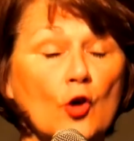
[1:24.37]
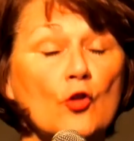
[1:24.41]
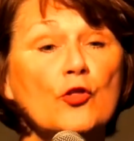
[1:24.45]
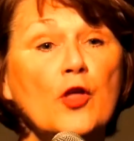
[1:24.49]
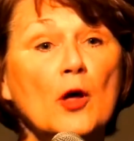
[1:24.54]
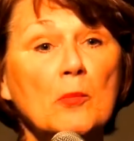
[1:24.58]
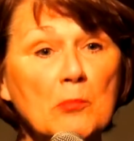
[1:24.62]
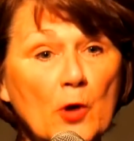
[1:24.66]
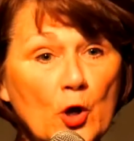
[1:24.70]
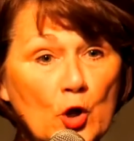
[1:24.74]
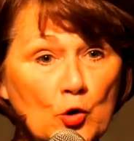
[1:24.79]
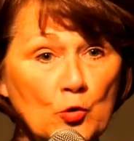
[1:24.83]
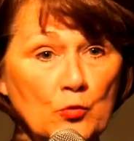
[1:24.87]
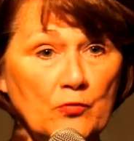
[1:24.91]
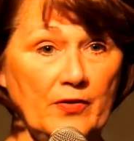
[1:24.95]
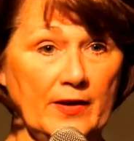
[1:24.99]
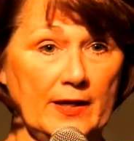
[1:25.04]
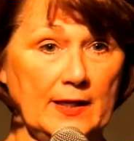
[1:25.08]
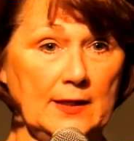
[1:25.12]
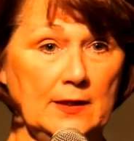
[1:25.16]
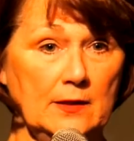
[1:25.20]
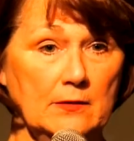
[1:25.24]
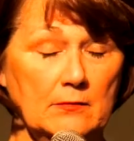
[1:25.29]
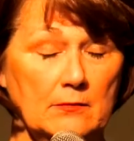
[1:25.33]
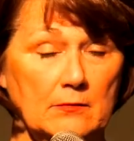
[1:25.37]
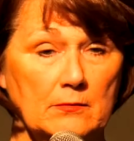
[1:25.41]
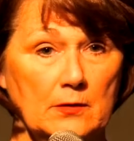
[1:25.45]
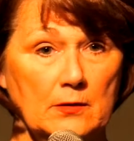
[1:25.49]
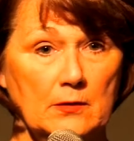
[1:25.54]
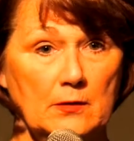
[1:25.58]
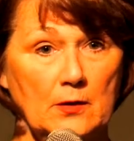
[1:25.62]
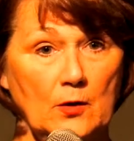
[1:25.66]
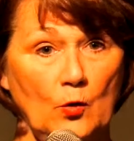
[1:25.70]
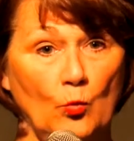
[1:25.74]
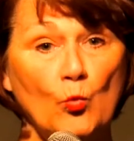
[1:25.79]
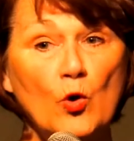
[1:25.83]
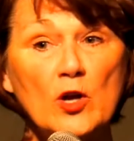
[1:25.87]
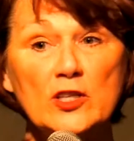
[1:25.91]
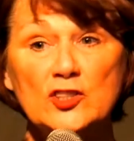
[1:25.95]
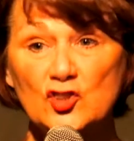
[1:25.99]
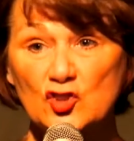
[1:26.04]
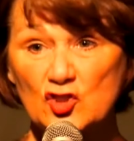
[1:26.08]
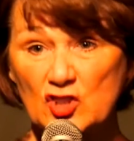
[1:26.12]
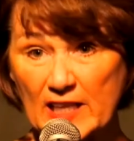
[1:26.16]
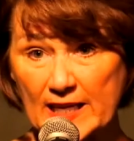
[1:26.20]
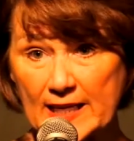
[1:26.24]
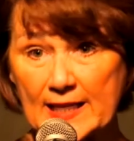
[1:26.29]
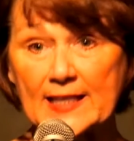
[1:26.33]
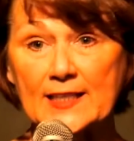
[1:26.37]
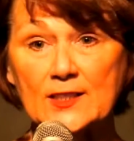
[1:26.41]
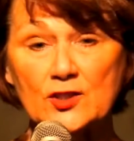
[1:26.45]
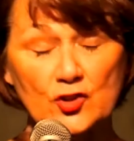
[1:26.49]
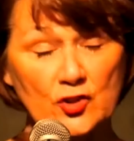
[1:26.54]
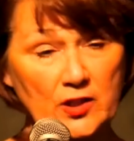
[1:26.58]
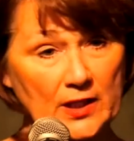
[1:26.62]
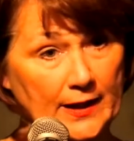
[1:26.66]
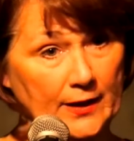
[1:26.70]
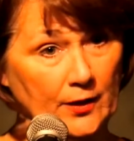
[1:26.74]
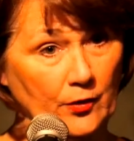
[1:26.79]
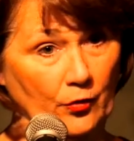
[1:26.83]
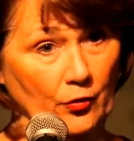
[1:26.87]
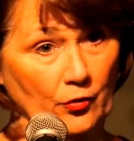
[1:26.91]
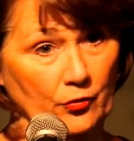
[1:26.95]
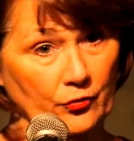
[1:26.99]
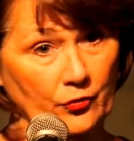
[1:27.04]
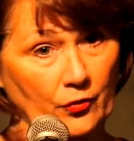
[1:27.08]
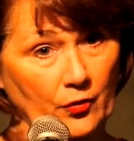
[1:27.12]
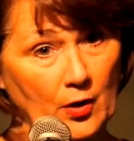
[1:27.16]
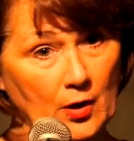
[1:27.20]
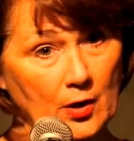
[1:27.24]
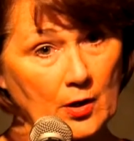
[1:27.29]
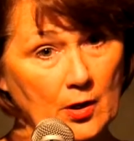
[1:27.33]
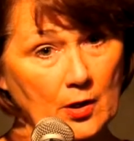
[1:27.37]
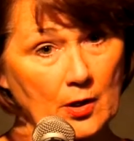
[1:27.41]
The movie was City Slickers,